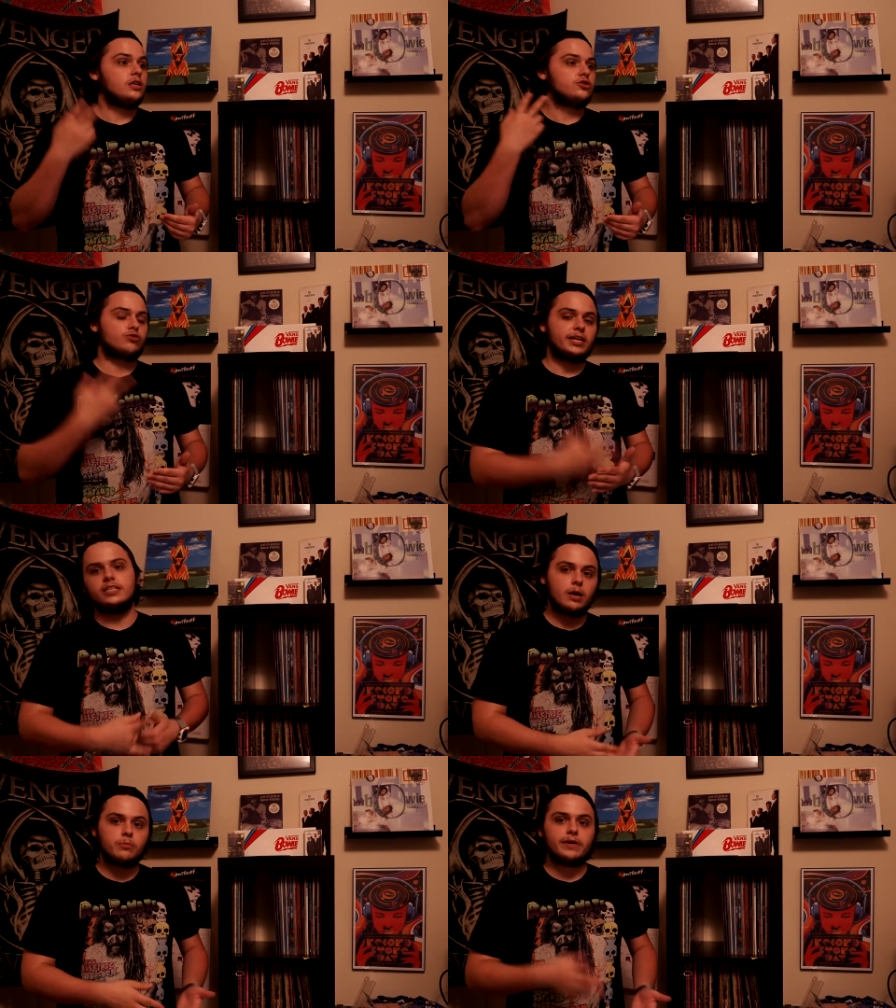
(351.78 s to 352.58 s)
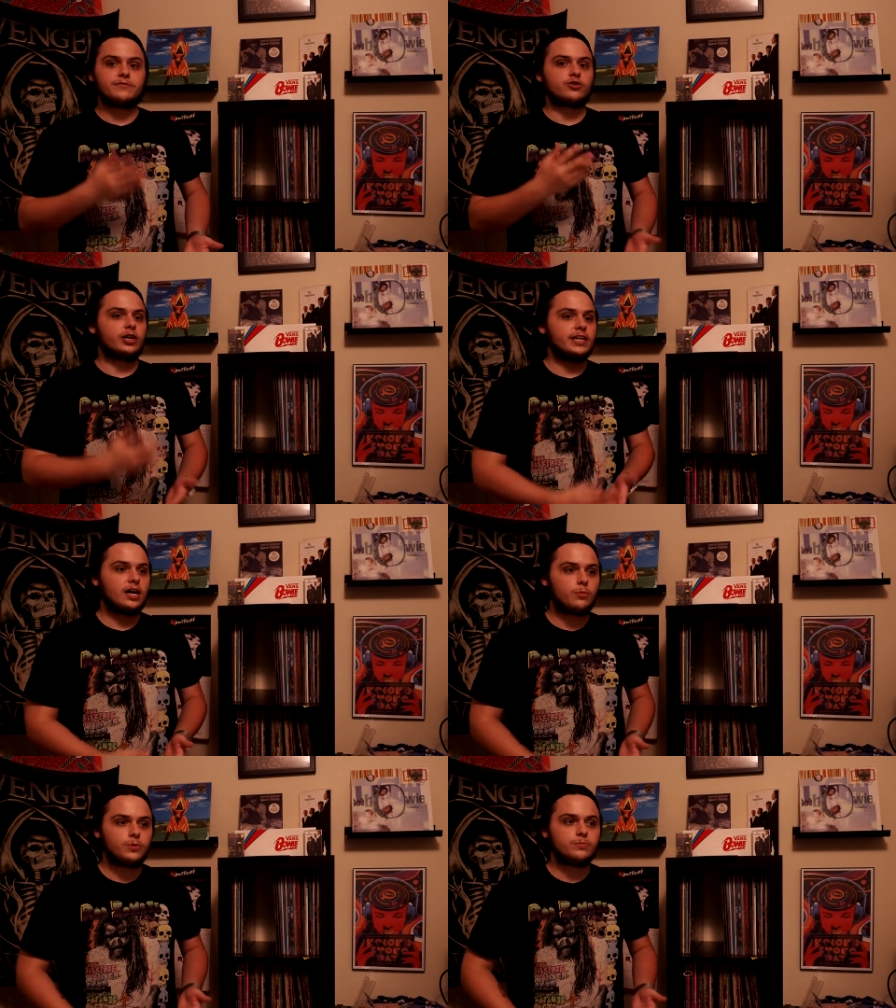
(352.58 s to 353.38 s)
great album after great
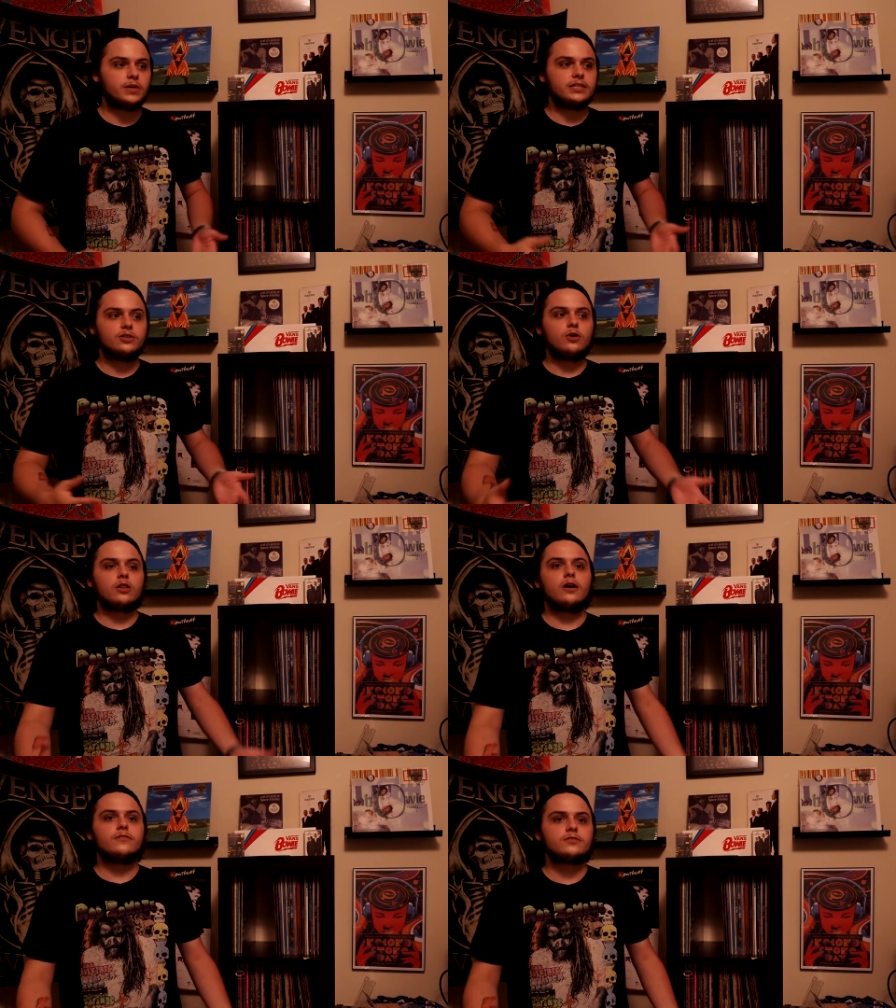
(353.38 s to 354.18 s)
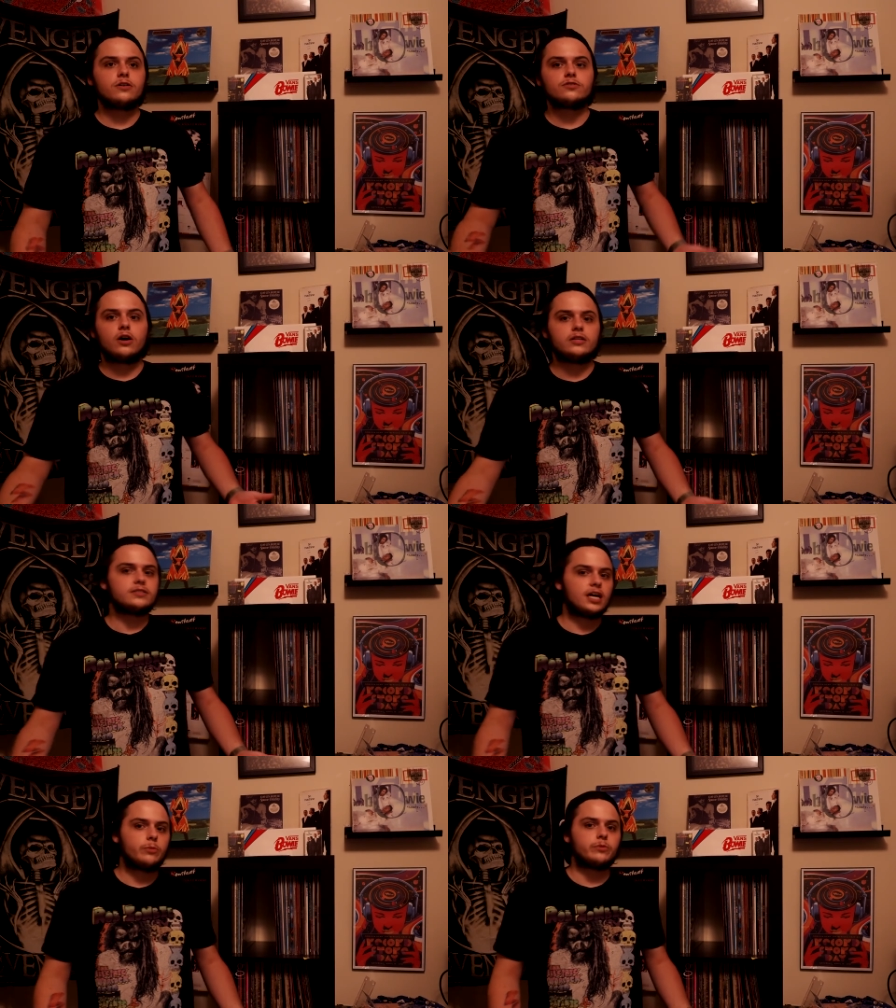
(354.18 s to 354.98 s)
album. And a lot of the songs on his
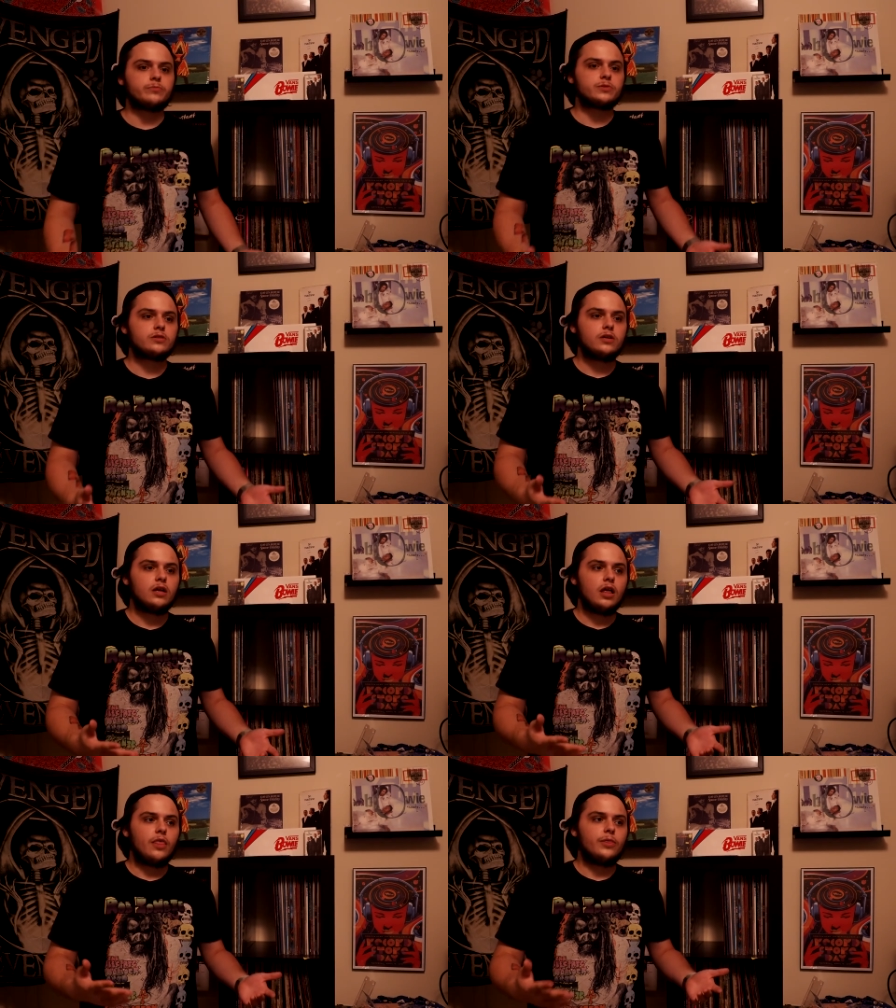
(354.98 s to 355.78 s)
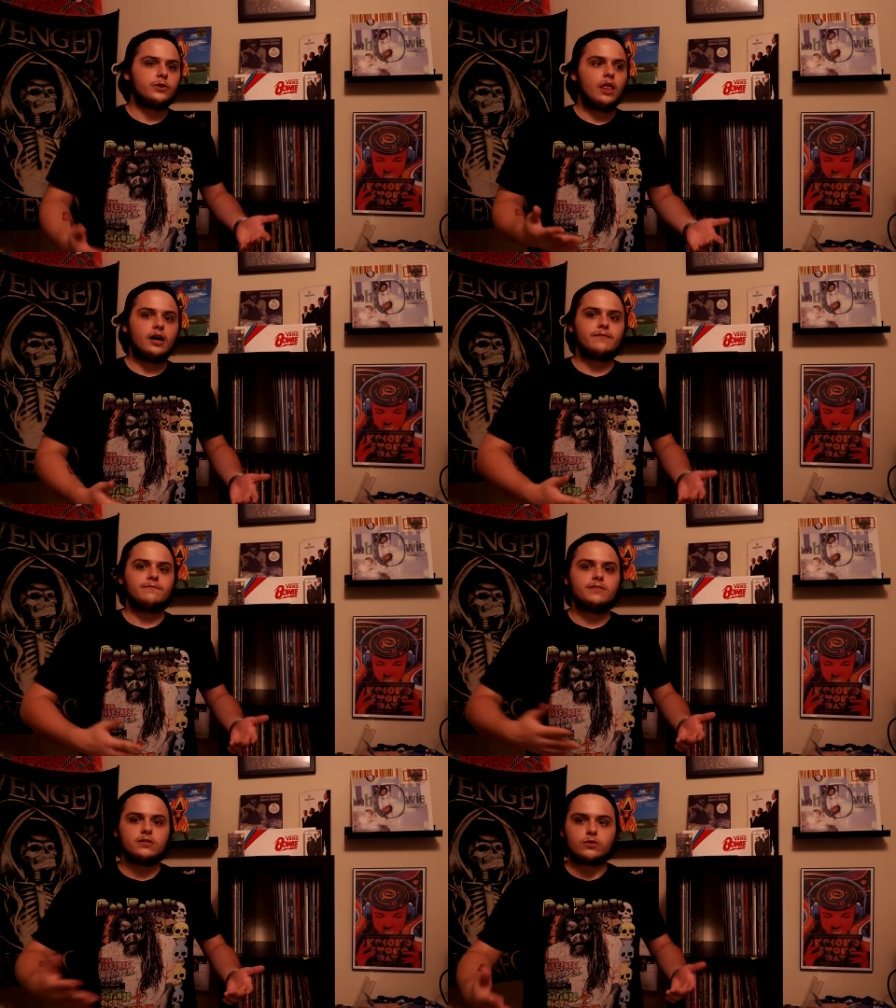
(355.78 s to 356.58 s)
albums, they're not
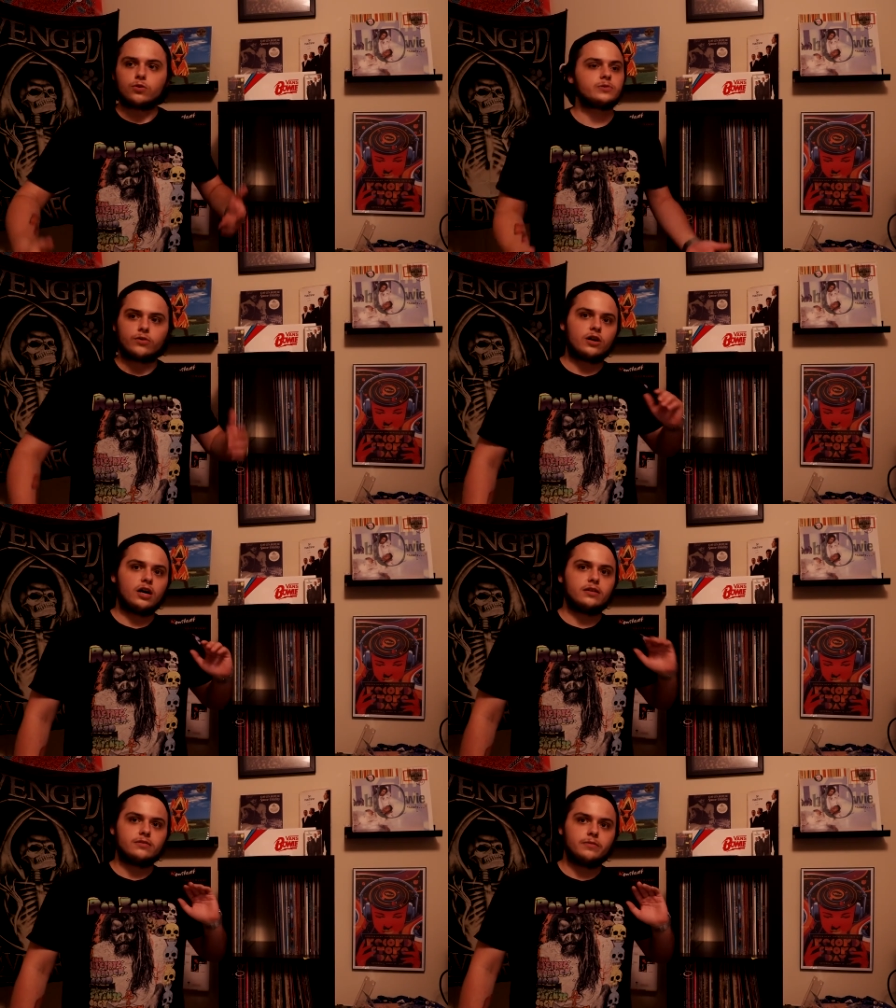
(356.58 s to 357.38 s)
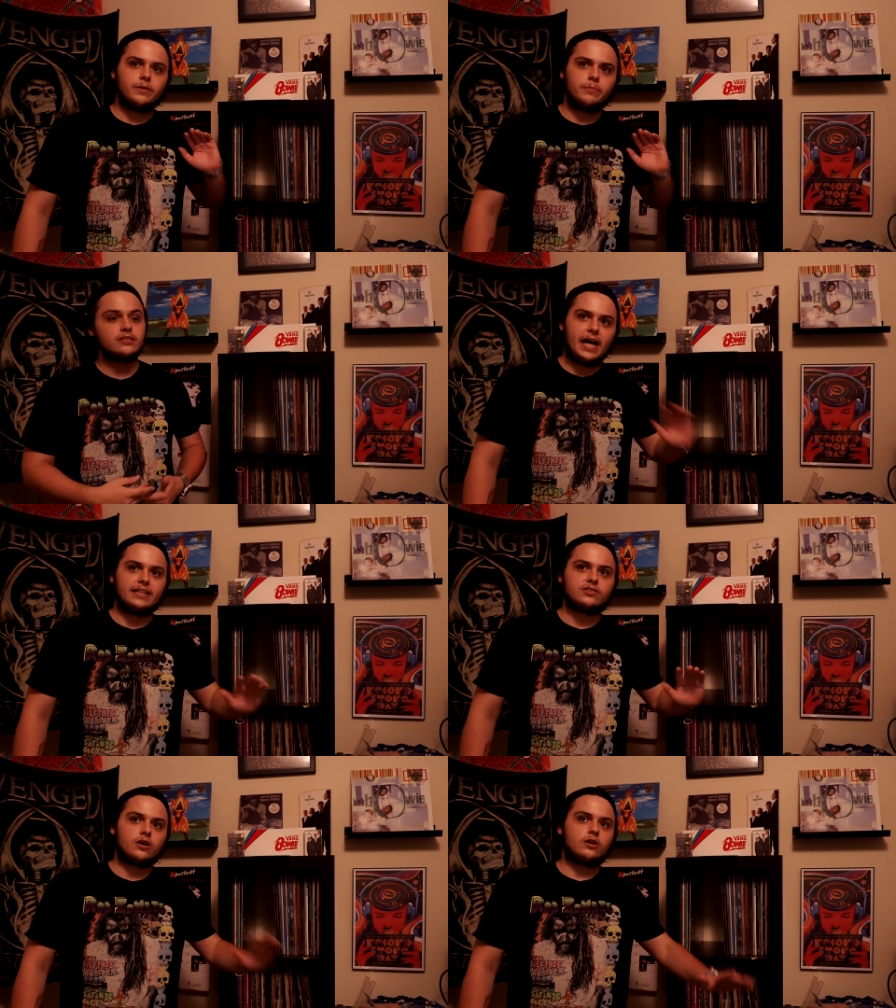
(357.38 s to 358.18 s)
filler or they're not
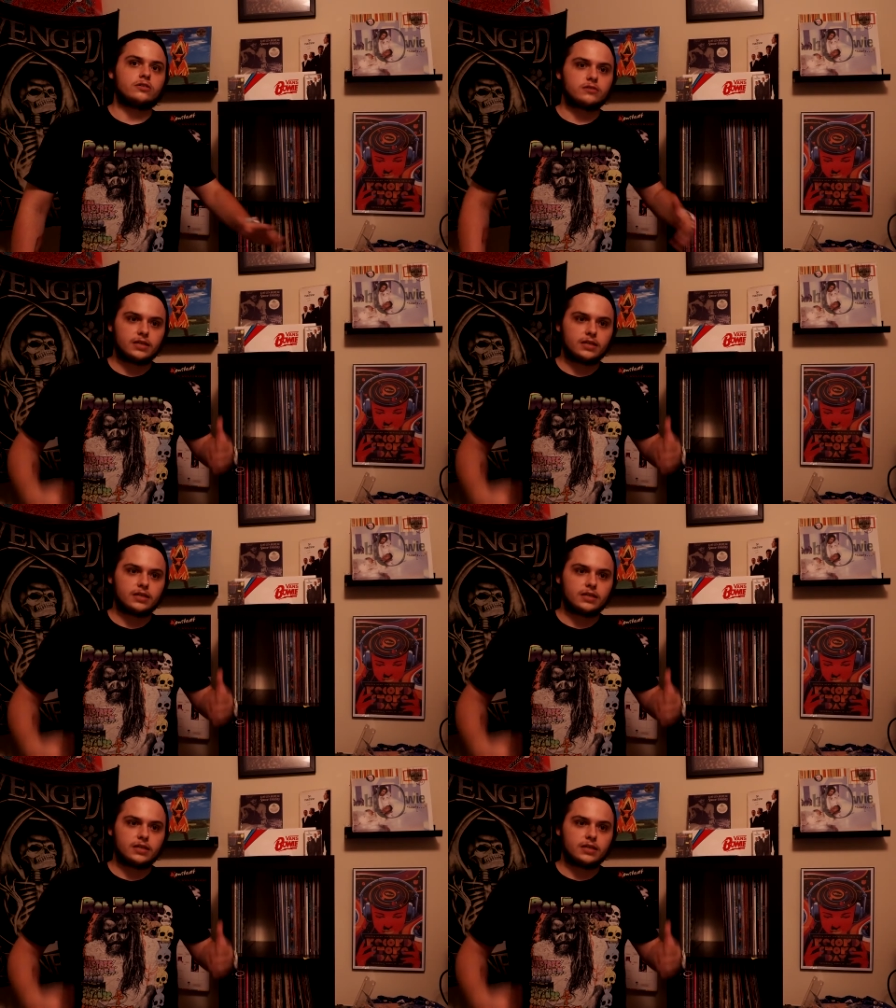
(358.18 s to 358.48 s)
bad songs.